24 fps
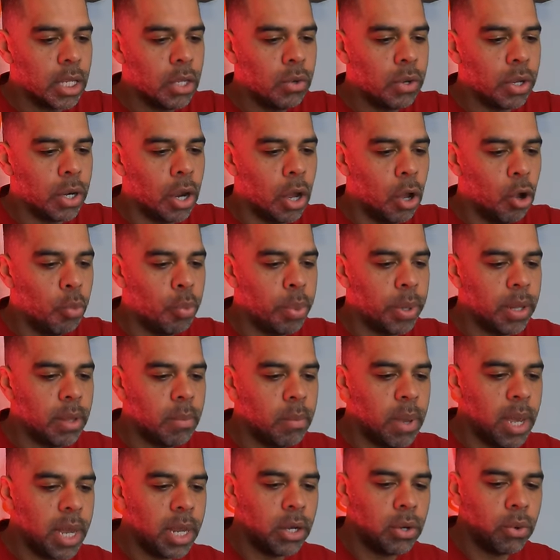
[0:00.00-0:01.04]
you can open the
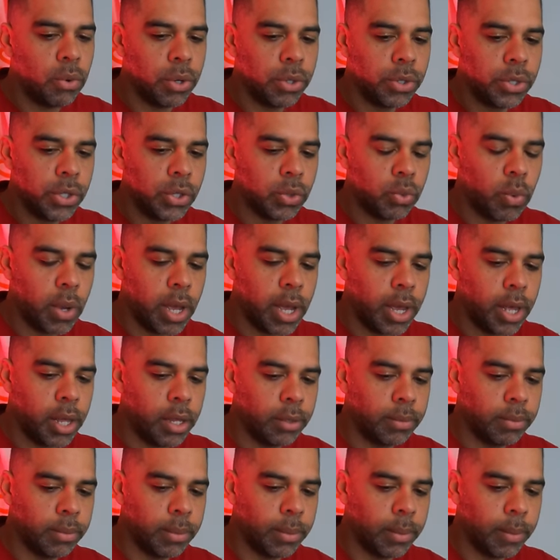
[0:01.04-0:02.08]
bay doors as
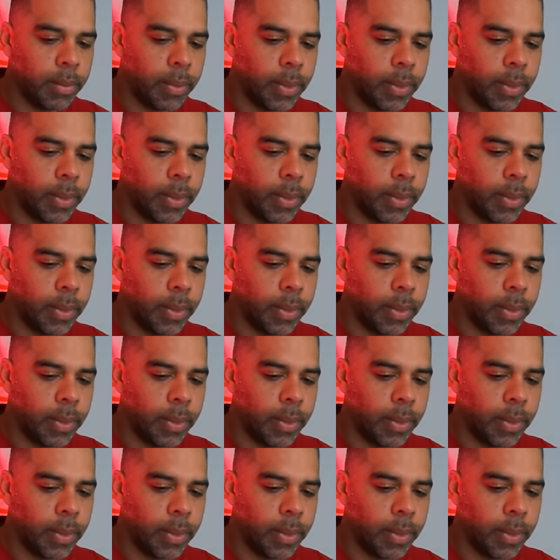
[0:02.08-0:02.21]
well.